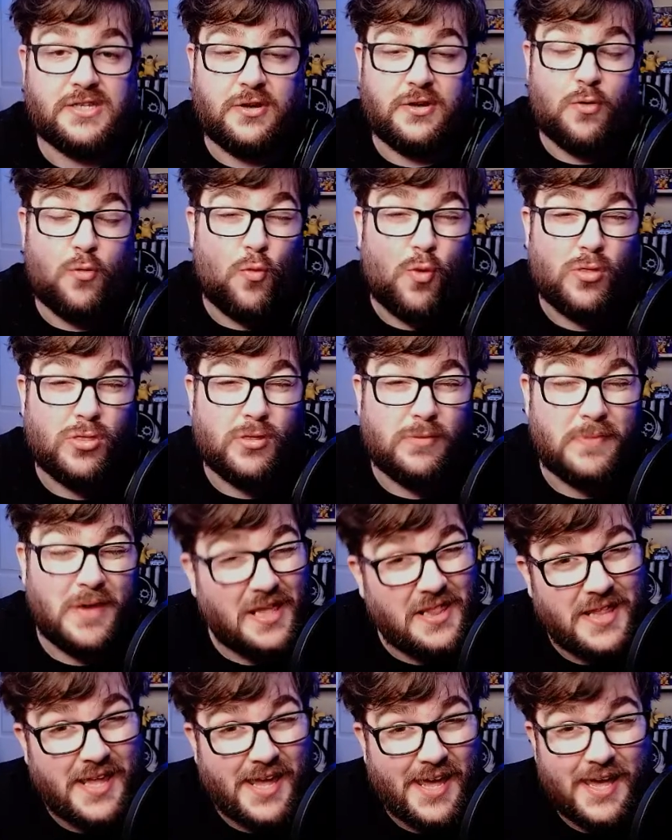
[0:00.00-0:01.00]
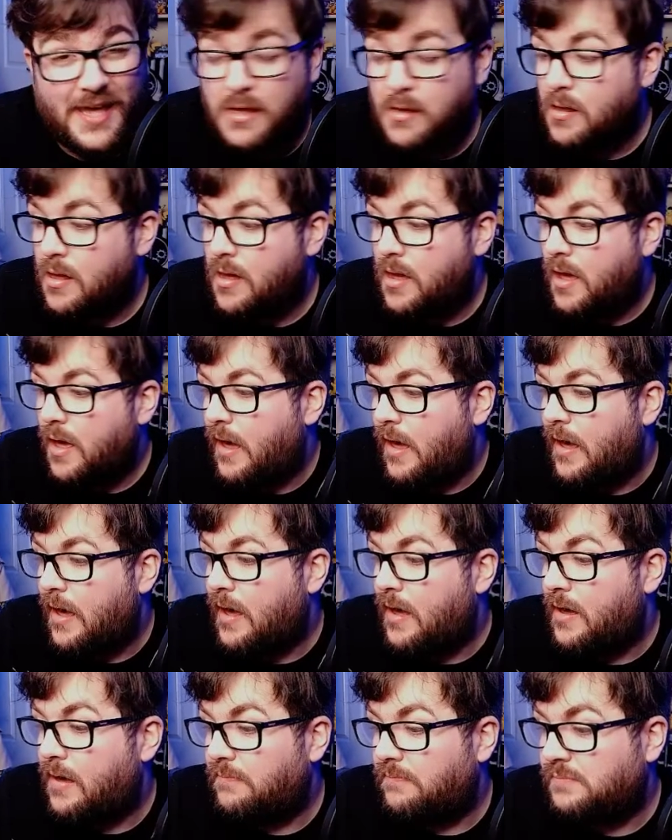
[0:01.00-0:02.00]
I don't want them in here.
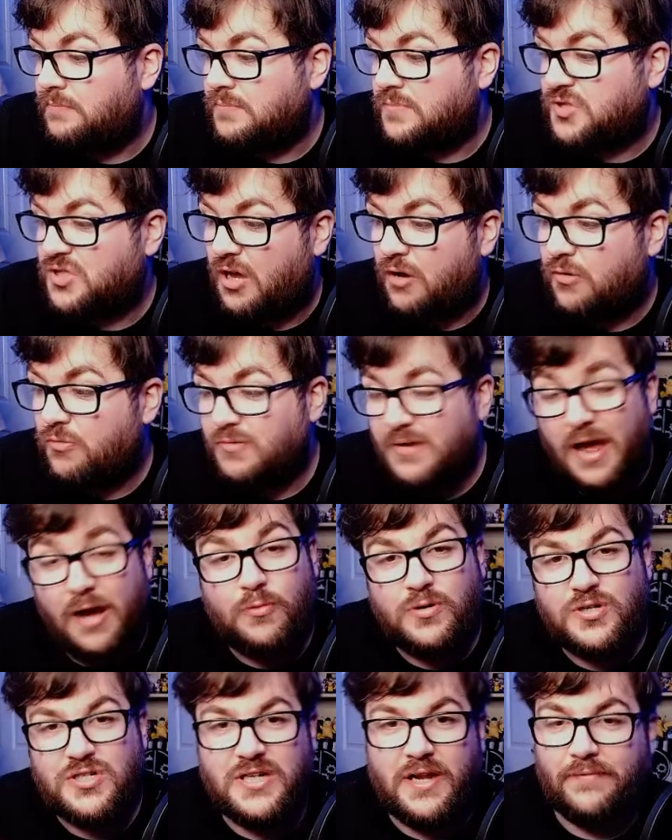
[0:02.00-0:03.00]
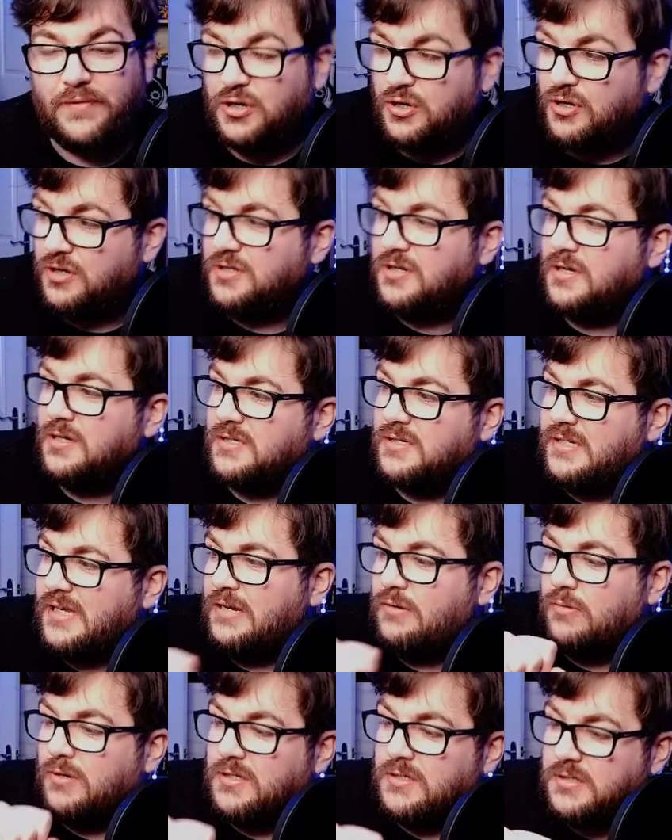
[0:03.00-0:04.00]
So now we should have a good
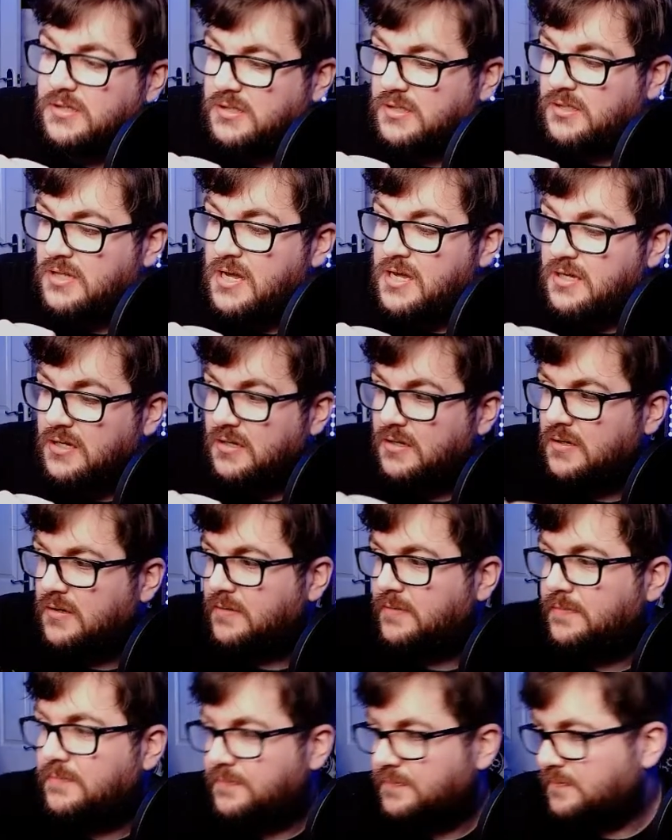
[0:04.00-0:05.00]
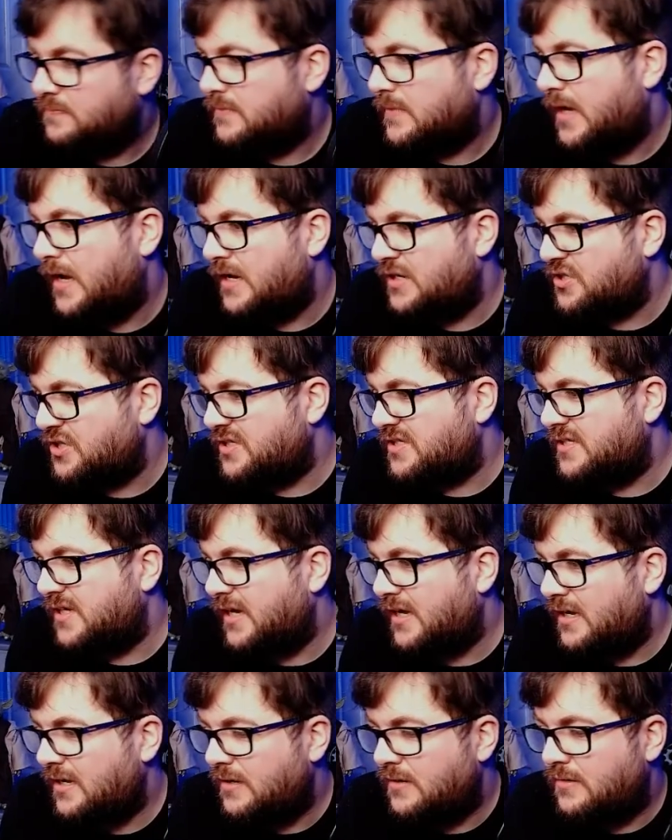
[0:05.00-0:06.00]
sequence. Godness.
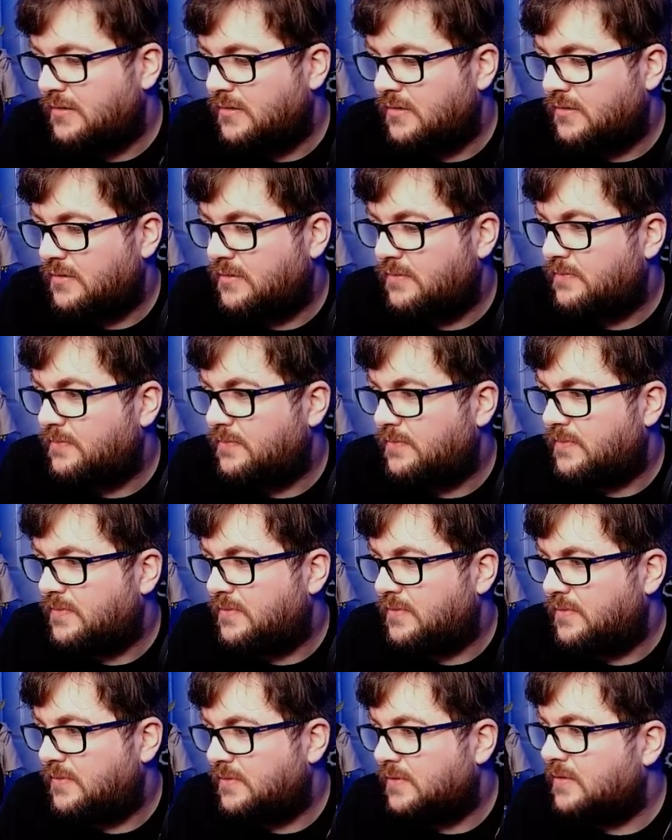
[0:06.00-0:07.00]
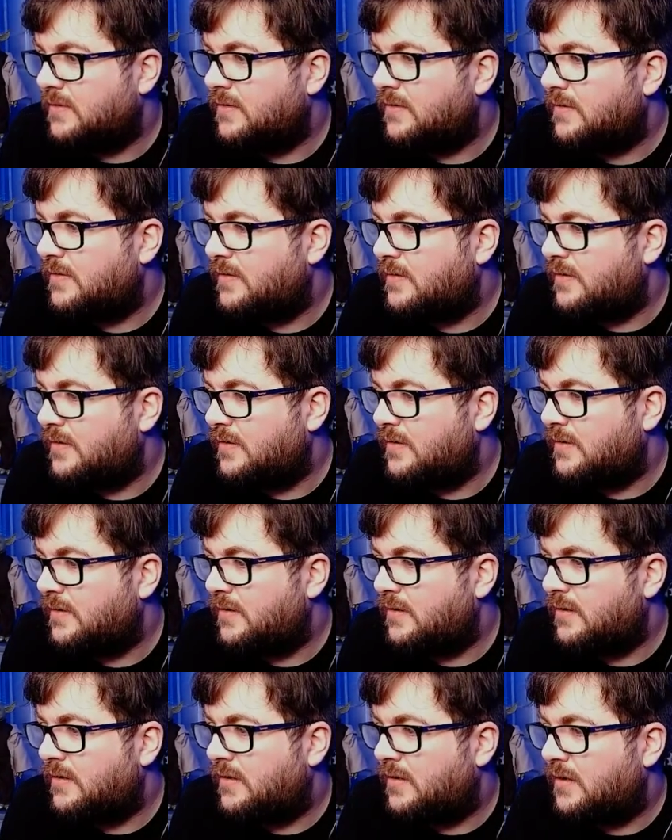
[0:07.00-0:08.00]
Boom.
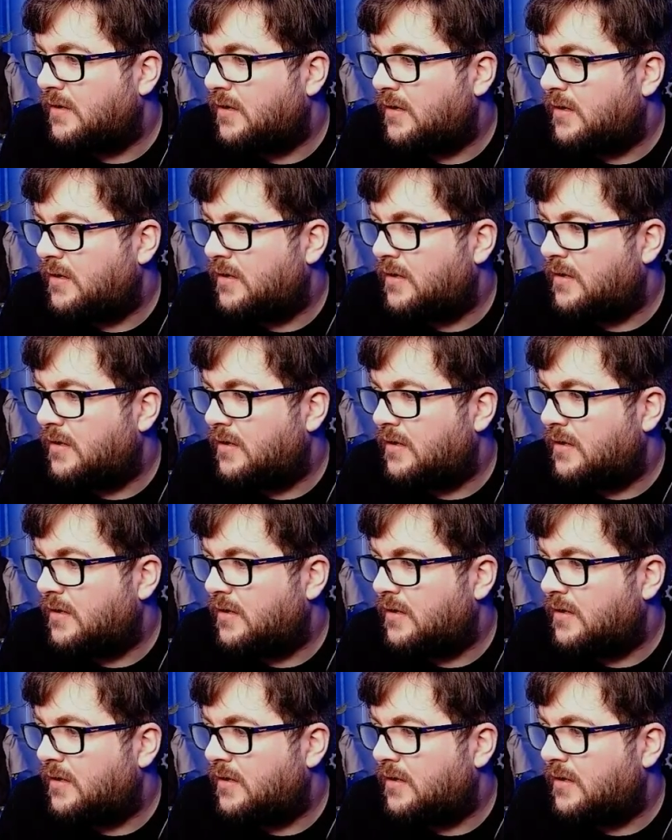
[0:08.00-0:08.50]
Boom.